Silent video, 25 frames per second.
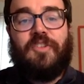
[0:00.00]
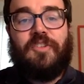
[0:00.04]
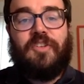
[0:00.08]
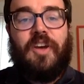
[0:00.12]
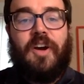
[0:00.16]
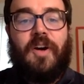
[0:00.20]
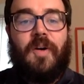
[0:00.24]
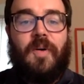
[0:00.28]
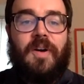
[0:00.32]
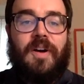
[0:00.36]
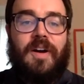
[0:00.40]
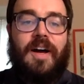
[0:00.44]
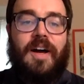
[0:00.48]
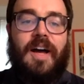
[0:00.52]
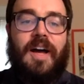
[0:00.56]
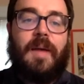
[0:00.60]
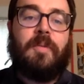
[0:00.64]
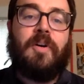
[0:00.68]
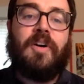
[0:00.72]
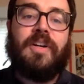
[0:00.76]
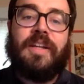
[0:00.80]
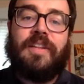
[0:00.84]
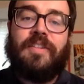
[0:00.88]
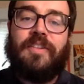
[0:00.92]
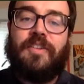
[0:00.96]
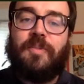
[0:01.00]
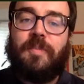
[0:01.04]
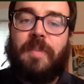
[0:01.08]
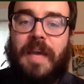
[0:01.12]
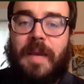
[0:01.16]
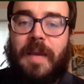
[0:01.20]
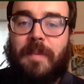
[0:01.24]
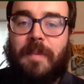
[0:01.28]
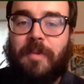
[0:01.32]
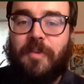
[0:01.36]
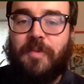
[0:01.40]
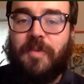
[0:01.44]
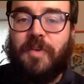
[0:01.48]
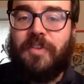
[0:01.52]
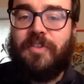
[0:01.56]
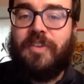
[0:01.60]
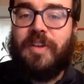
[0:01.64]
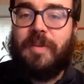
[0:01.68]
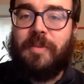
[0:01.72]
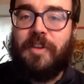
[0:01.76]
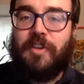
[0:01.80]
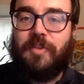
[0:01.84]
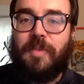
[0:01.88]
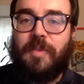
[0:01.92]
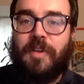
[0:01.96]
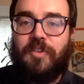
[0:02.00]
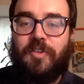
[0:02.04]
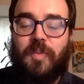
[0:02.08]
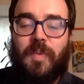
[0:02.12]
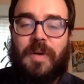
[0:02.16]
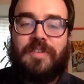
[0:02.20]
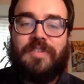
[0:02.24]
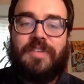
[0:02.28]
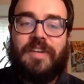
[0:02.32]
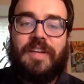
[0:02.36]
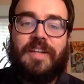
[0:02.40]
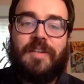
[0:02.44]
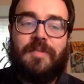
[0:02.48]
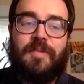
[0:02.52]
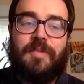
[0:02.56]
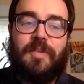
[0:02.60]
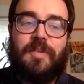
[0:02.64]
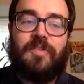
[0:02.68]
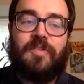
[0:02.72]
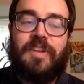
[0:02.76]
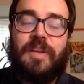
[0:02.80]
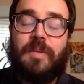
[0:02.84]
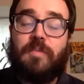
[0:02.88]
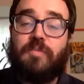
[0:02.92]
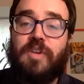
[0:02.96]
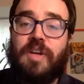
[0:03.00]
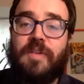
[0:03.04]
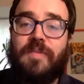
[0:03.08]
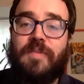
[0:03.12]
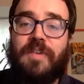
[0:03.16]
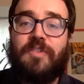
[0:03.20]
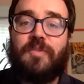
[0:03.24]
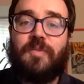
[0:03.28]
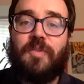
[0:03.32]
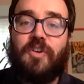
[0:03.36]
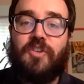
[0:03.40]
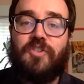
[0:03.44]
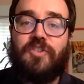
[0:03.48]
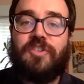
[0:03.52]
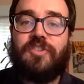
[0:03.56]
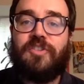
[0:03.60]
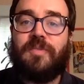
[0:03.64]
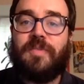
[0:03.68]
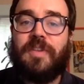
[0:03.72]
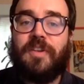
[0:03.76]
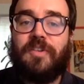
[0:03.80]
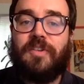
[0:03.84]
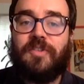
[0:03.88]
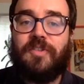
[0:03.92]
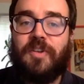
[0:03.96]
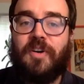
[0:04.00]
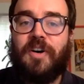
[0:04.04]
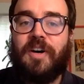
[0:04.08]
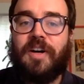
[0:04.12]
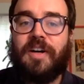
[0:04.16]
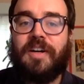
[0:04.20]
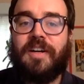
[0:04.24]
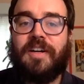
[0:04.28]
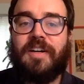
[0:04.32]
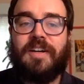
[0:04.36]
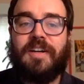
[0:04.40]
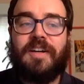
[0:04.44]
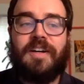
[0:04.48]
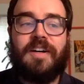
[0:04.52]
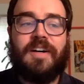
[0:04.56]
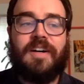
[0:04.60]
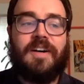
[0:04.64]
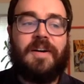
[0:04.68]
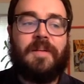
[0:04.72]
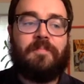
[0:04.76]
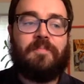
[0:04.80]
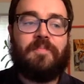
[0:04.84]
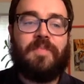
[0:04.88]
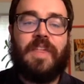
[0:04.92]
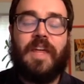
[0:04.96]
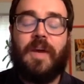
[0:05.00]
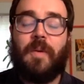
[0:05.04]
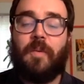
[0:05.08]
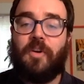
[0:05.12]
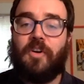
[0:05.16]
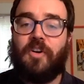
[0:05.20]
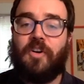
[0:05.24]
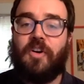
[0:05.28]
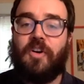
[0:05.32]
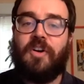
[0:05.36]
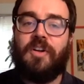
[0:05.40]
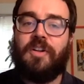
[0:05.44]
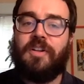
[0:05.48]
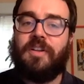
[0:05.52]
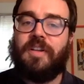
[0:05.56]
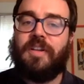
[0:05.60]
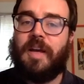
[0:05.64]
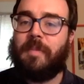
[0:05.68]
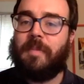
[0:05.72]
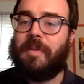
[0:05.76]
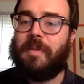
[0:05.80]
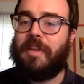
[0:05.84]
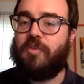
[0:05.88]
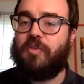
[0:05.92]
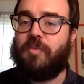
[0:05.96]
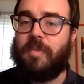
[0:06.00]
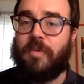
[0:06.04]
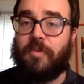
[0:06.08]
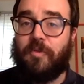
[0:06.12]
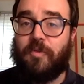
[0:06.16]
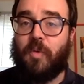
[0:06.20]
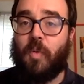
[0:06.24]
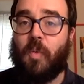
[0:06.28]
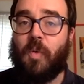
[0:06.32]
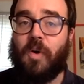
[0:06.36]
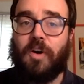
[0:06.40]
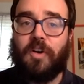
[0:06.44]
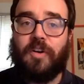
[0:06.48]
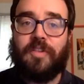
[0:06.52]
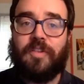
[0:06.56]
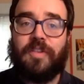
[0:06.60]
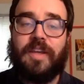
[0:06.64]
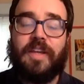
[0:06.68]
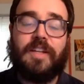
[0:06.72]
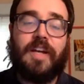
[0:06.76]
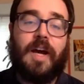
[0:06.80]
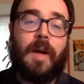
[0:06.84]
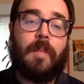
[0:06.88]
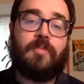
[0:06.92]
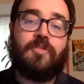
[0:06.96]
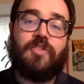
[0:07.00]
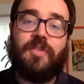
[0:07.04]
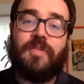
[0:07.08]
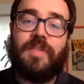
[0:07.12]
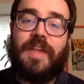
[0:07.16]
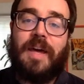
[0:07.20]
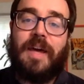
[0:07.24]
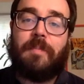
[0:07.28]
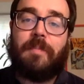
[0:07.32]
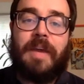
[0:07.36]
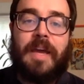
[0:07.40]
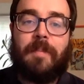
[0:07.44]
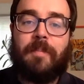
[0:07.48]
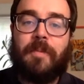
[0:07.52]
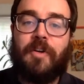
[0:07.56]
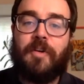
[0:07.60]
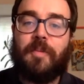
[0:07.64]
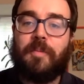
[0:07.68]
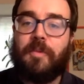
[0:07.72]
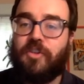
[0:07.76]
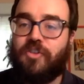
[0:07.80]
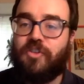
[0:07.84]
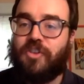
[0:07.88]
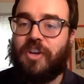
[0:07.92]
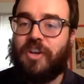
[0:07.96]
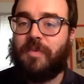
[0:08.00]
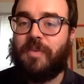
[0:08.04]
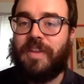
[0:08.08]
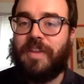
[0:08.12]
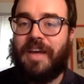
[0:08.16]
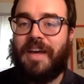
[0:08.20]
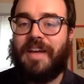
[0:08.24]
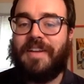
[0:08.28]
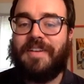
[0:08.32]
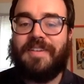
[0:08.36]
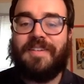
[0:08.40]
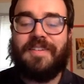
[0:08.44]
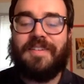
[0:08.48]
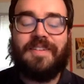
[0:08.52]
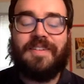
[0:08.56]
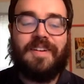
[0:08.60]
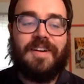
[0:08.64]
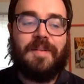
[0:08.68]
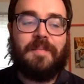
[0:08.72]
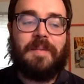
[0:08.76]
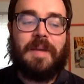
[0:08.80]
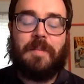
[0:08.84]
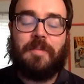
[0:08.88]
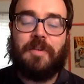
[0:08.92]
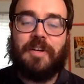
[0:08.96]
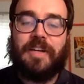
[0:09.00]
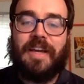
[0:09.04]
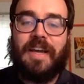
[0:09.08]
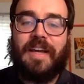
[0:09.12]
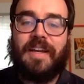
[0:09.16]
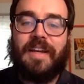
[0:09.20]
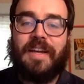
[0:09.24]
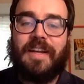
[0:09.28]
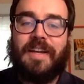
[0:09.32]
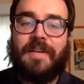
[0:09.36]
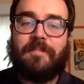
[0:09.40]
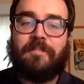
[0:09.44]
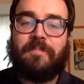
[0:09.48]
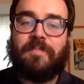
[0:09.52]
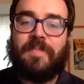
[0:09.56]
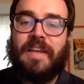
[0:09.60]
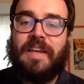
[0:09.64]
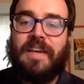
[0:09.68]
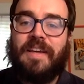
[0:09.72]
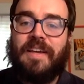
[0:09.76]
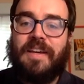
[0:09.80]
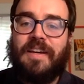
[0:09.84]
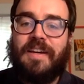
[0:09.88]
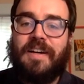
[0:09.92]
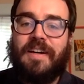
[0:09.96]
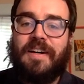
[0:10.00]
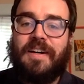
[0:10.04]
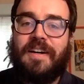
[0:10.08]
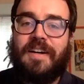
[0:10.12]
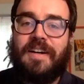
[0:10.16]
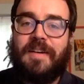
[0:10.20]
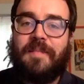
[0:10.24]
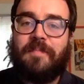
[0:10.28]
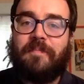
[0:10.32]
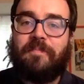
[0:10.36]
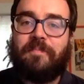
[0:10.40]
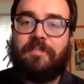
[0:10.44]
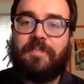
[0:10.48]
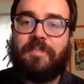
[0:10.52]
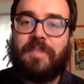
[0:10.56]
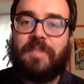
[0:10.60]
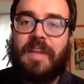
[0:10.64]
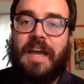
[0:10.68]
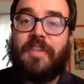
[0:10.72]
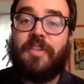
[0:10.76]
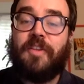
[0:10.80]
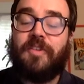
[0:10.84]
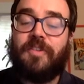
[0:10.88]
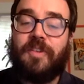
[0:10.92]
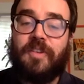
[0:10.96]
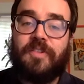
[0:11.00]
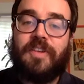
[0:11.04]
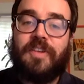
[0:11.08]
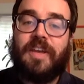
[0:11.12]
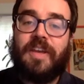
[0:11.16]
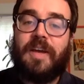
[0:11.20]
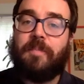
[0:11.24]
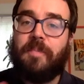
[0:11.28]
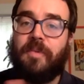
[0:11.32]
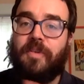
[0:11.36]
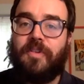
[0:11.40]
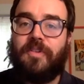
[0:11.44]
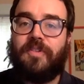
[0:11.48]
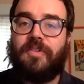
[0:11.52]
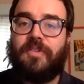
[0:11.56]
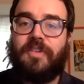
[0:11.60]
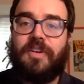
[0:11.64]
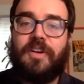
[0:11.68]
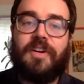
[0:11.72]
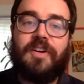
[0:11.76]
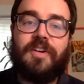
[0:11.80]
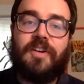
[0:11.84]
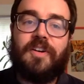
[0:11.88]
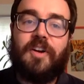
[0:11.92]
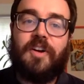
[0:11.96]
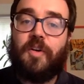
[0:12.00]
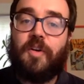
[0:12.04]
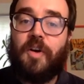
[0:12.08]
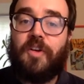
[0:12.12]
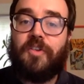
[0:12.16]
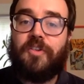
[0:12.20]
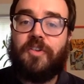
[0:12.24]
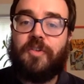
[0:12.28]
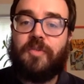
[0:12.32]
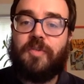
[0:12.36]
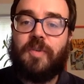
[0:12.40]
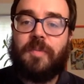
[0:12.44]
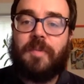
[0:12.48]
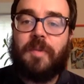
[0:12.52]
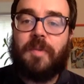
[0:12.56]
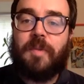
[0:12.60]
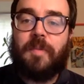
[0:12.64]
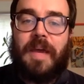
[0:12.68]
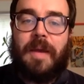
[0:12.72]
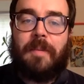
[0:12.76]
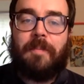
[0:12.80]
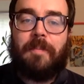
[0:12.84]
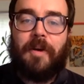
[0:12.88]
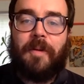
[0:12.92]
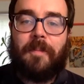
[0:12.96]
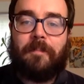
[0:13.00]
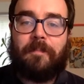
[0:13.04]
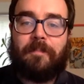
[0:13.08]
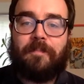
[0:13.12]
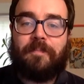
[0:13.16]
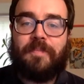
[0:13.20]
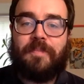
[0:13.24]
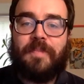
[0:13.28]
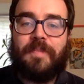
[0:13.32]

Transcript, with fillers: So I put in this paper for C++ 20, and if you've seen previous versions of this talk, um, they were all, I believe, before the adoption of that paper, pushing for that uh, paper to get in, um, and these examples are, are, also from the paper.